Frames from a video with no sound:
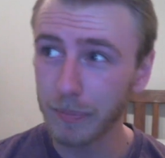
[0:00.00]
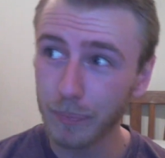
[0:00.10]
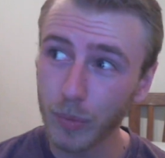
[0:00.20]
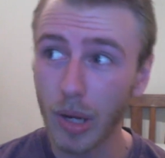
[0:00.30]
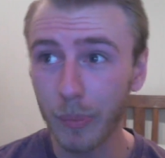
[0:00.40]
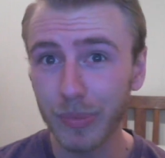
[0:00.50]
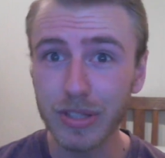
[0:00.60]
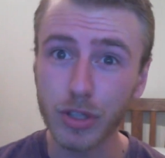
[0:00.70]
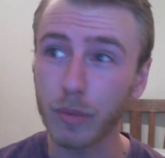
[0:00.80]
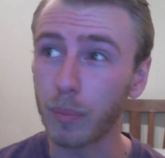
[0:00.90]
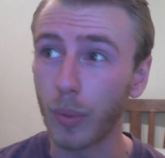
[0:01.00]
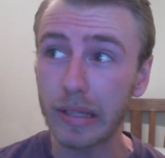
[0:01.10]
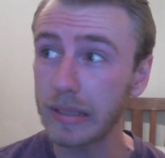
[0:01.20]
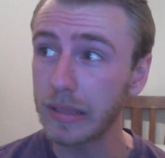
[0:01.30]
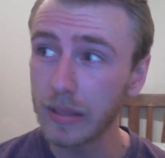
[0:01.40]
Oh, that's a good
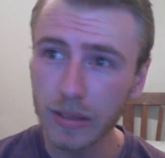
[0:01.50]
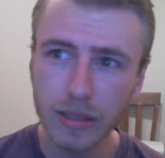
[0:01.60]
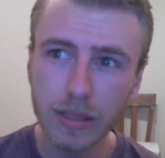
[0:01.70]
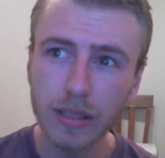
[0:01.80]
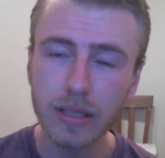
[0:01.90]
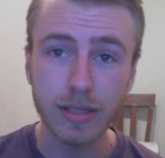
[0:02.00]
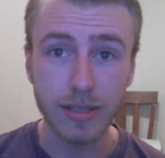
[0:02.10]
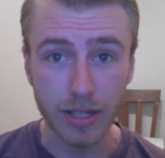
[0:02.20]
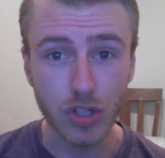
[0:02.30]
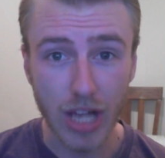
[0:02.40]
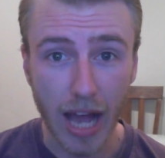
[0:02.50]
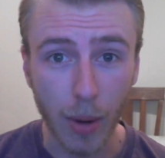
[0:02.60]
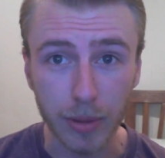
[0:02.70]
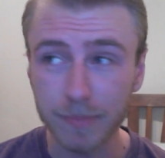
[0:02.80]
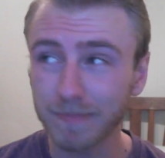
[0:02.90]
point. To take a
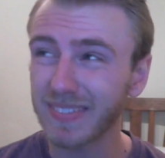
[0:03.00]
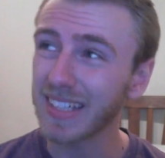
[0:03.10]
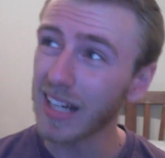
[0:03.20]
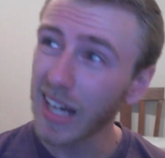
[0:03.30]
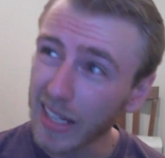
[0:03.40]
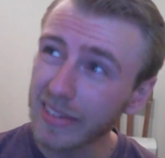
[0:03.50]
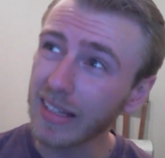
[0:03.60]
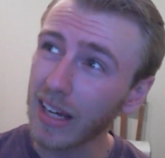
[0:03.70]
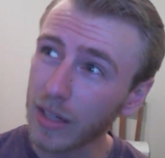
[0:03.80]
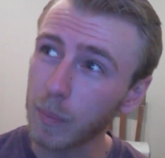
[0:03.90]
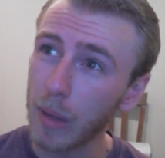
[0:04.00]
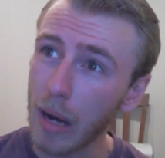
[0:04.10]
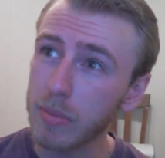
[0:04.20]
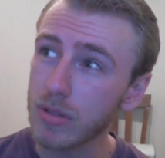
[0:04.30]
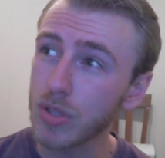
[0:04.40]
shower. I could
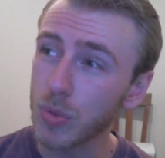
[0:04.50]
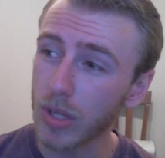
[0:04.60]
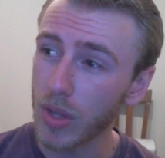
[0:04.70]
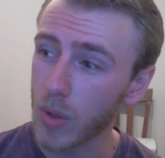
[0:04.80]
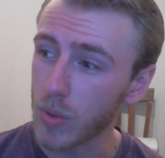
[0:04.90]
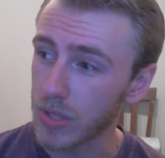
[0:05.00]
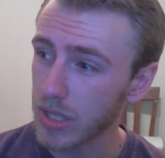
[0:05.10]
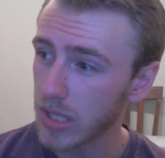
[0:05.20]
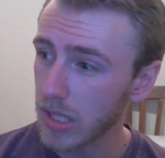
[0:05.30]
probably use one of those.